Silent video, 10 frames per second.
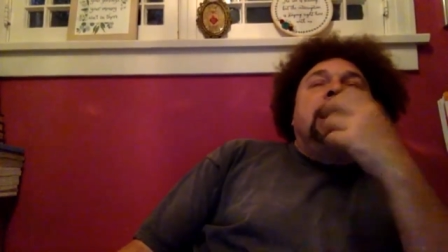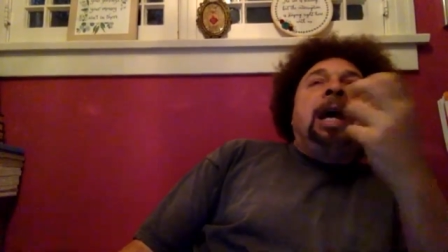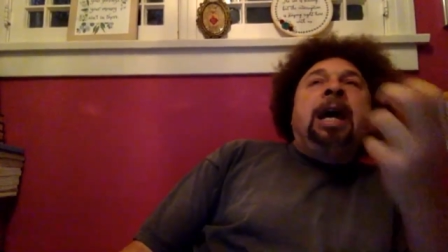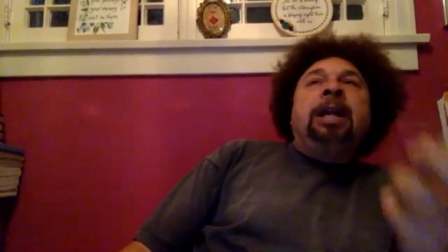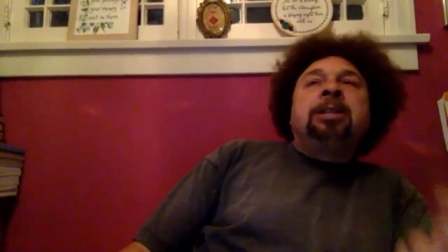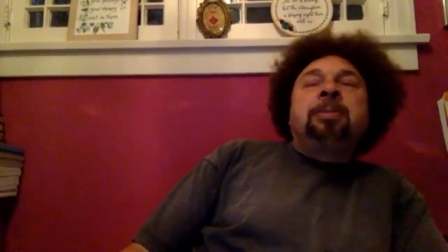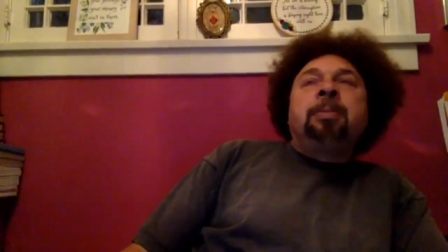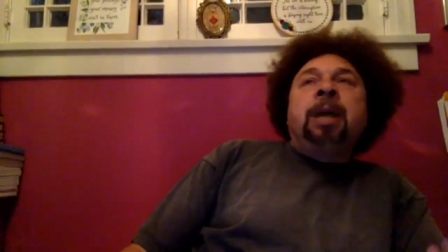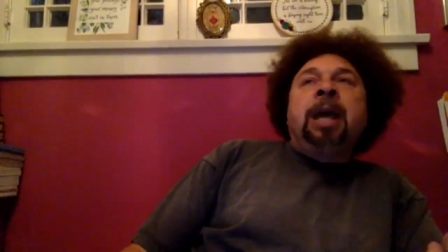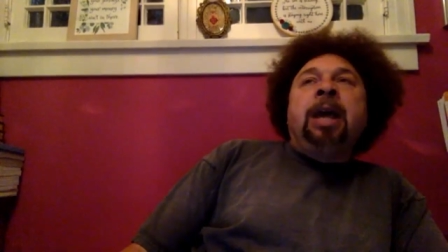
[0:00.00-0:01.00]
And it's,
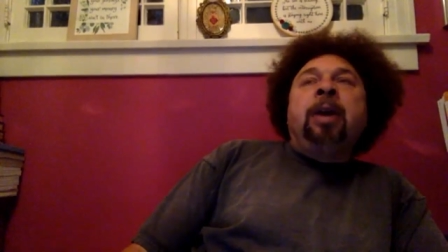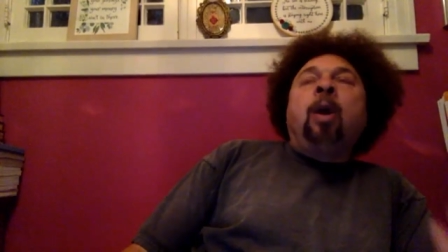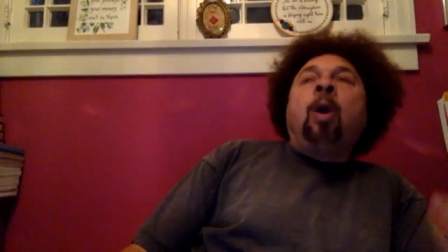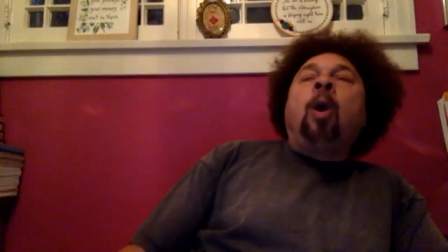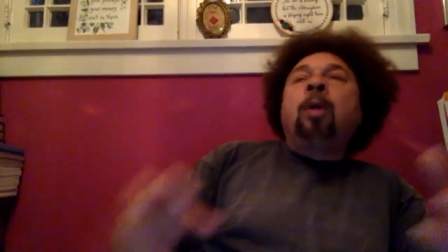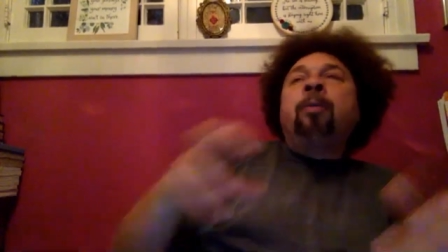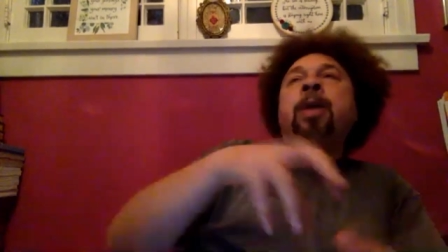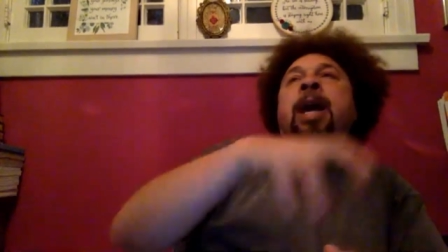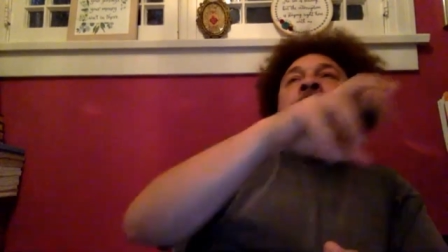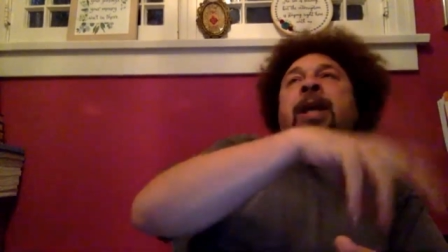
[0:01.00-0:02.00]
and all of
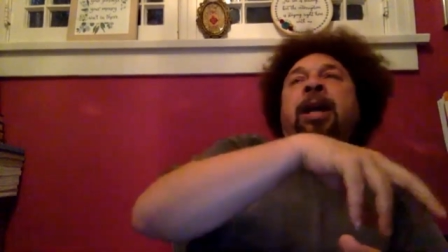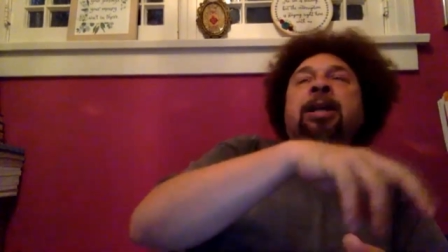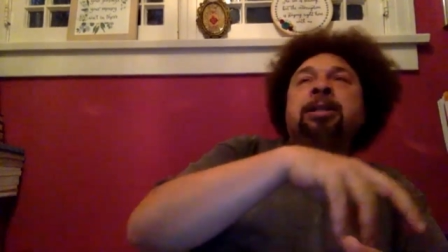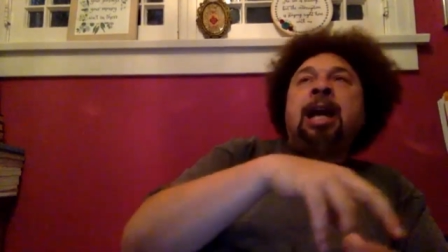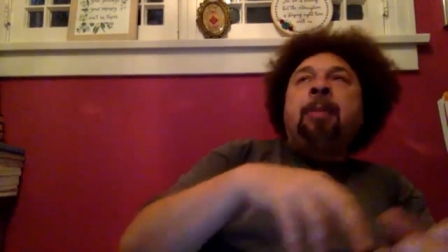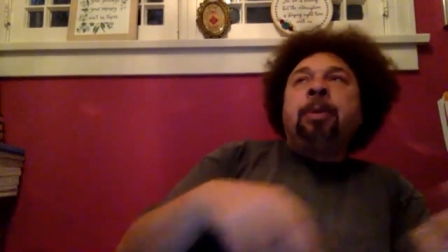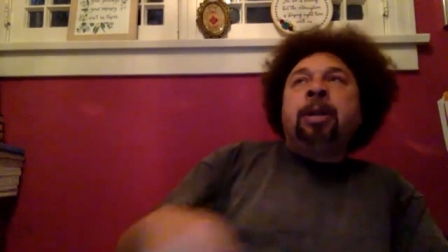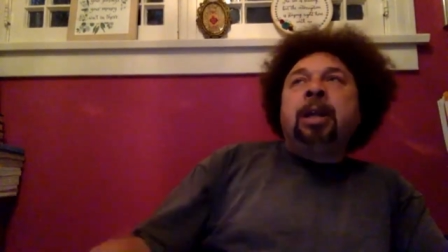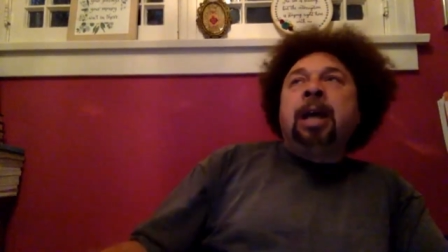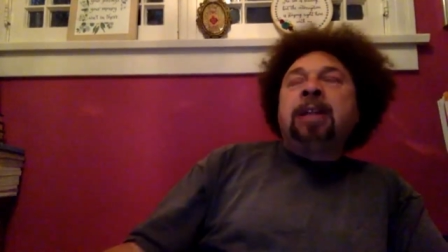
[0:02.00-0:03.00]
that that has
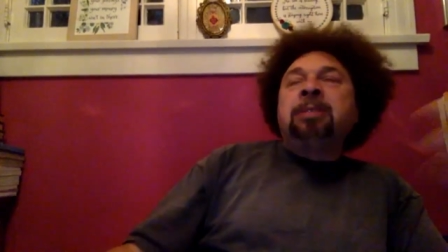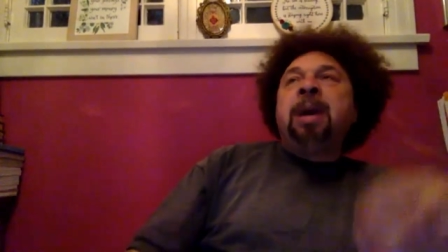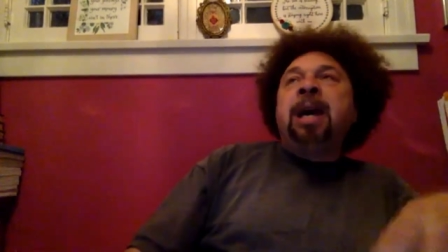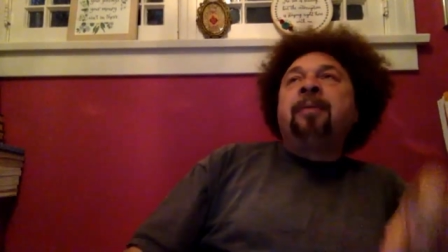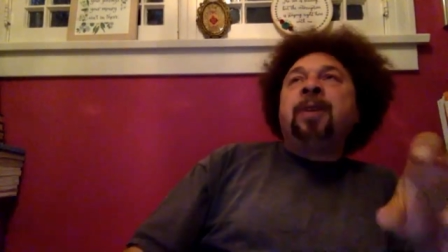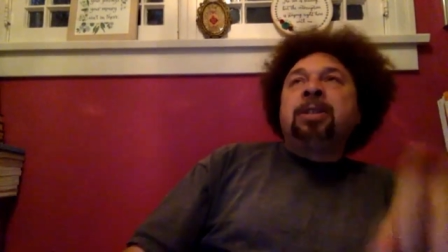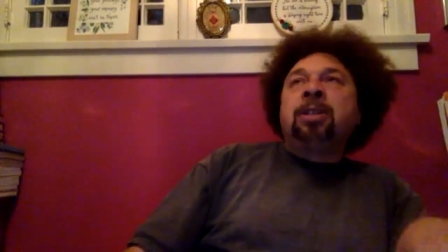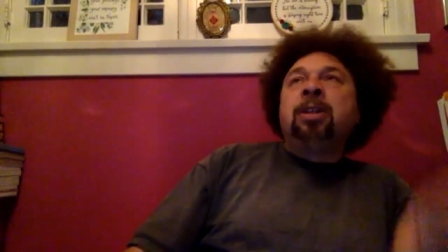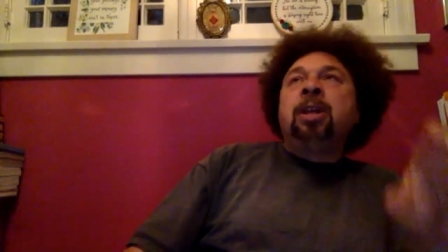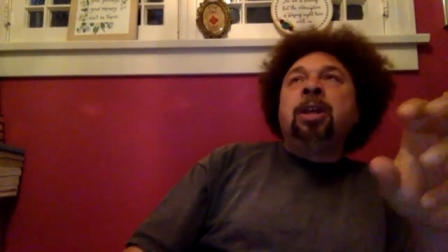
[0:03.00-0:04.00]
happened has
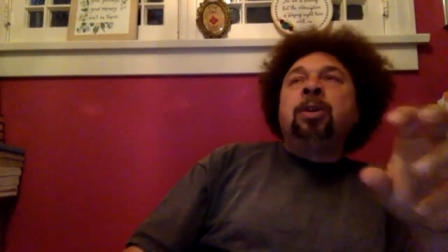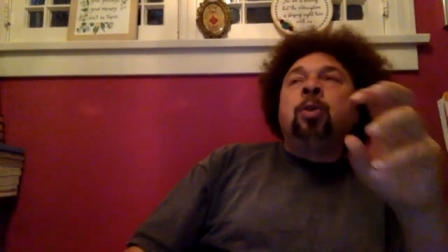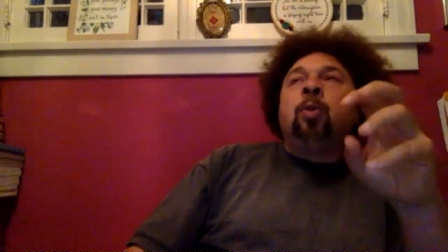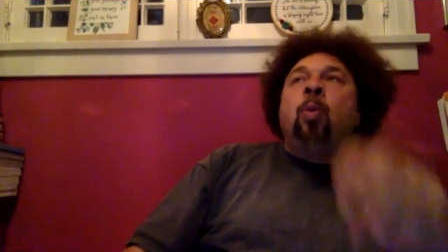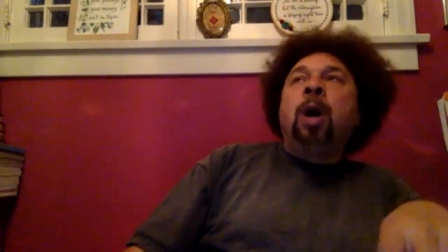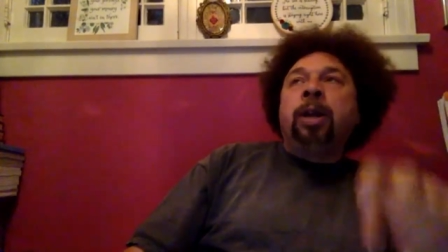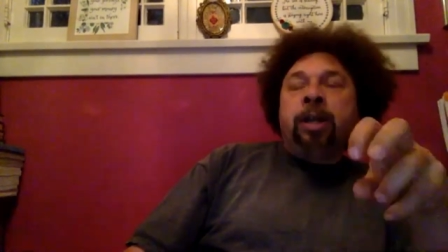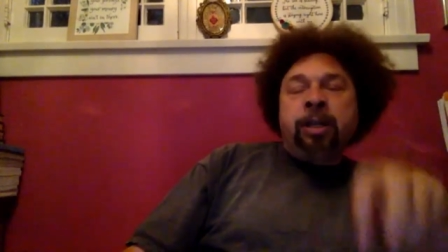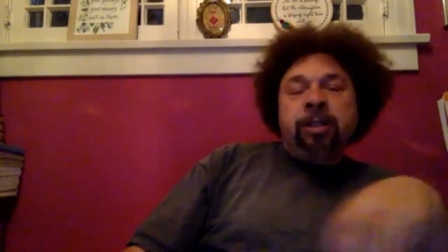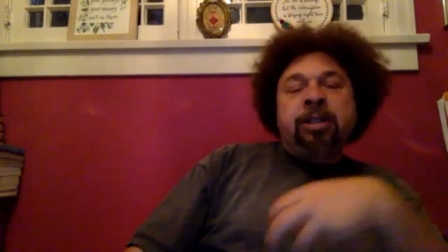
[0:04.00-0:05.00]
manifested into what
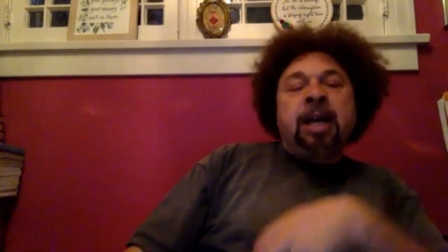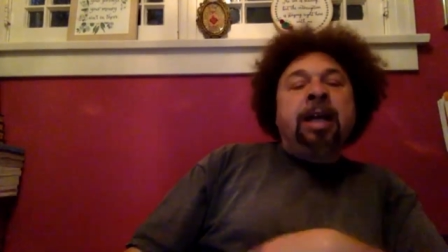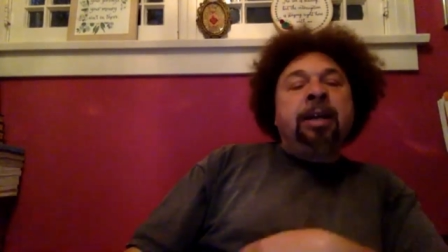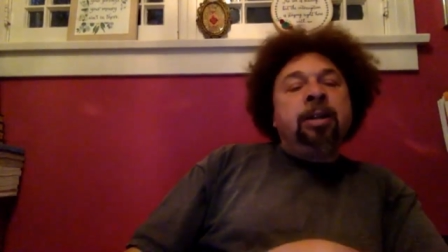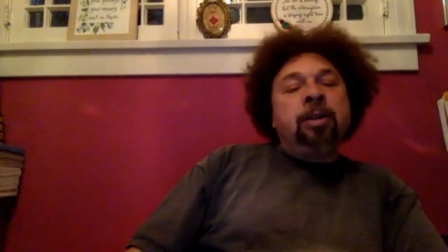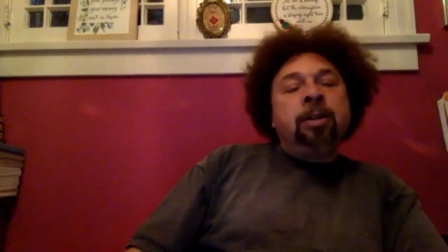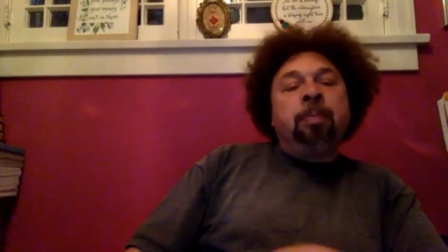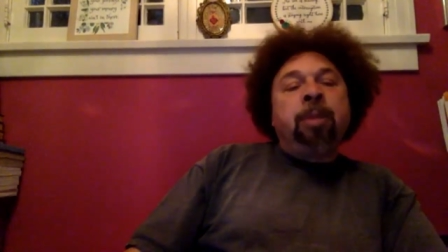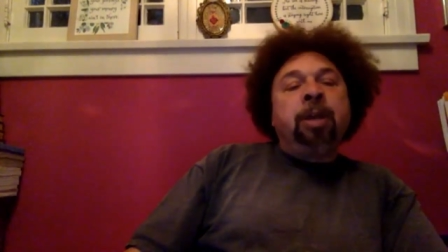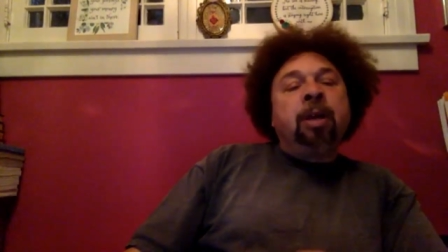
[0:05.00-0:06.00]
inside the
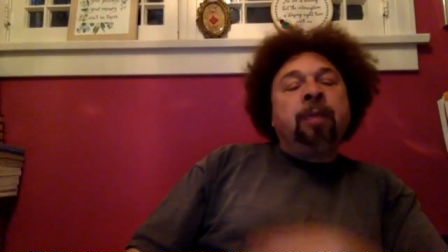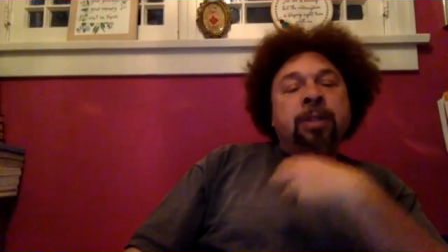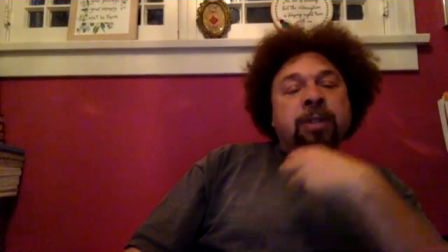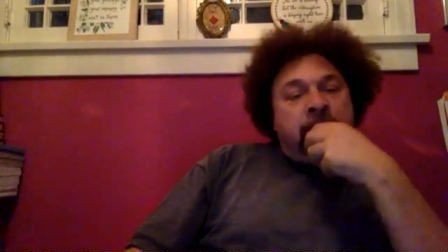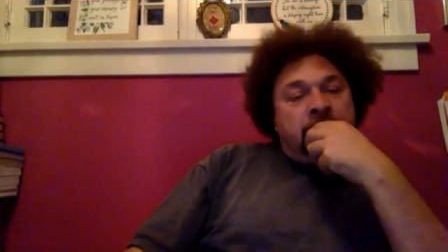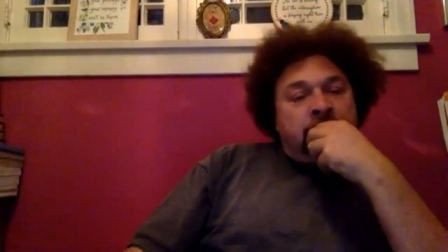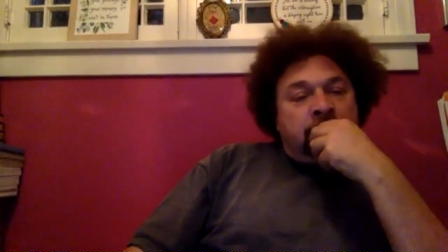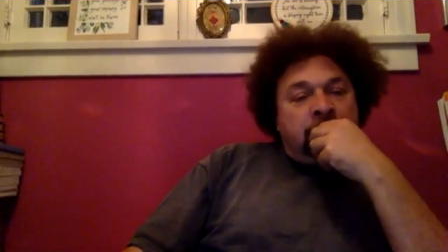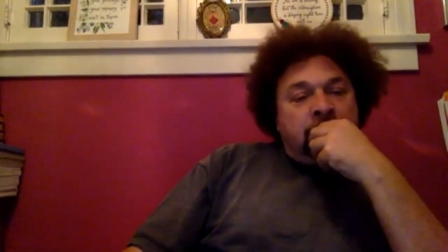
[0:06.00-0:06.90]
pit of this character?